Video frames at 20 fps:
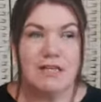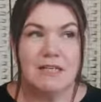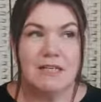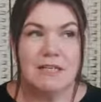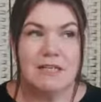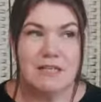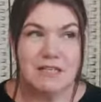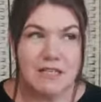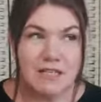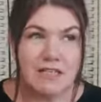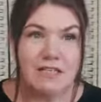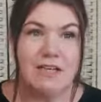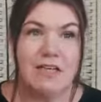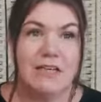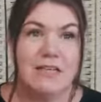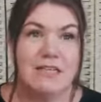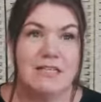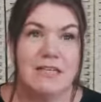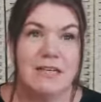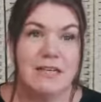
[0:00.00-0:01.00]

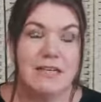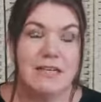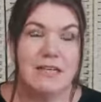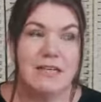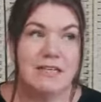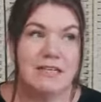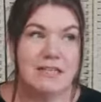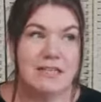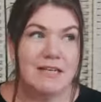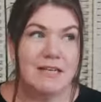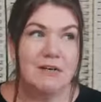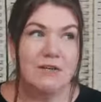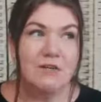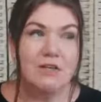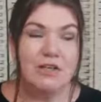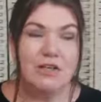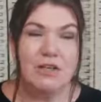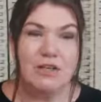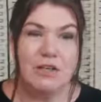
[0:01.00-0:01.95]
society that is now